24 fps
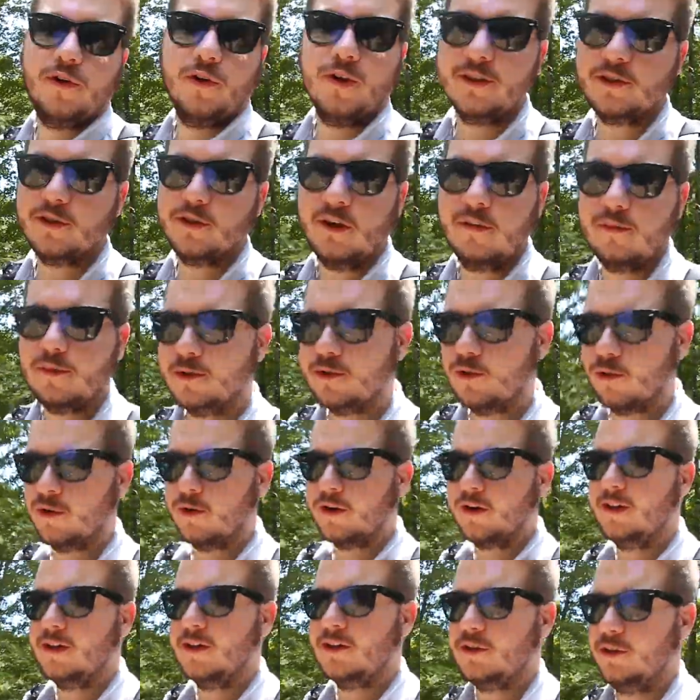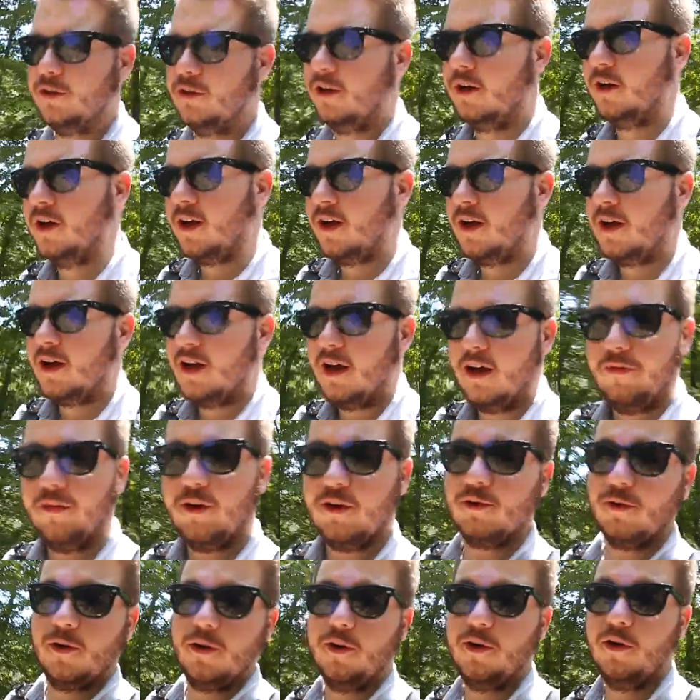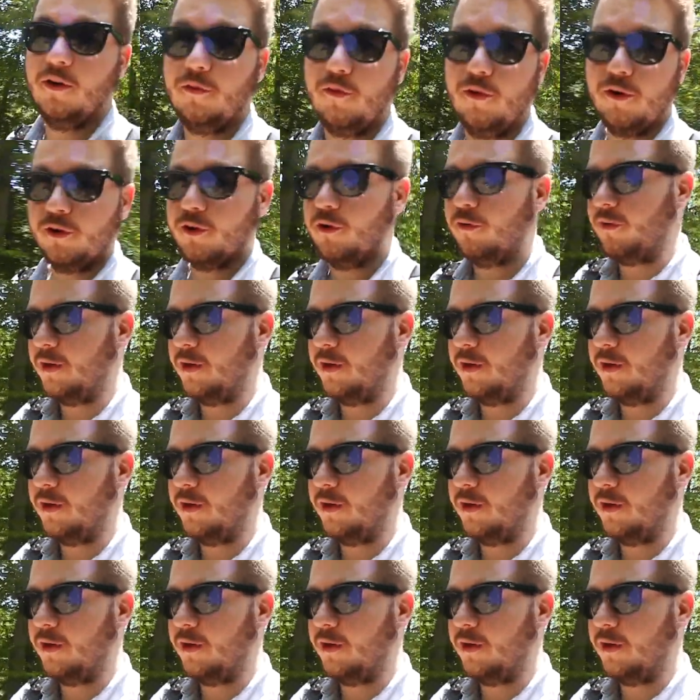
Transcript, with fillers: for Instagram stories or if you just wanna do a vertical